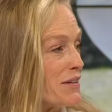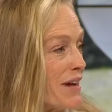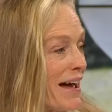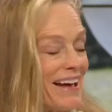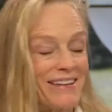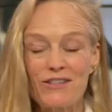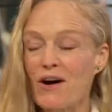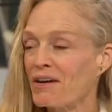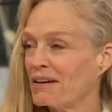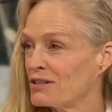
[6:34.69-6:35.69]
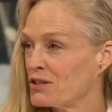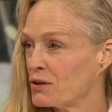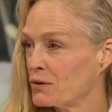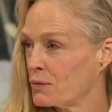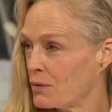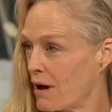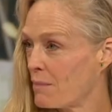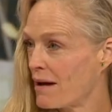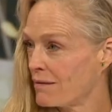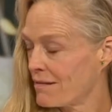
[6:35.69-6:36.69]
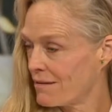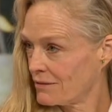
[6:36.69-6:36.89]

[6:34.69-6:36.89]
uh, talking to about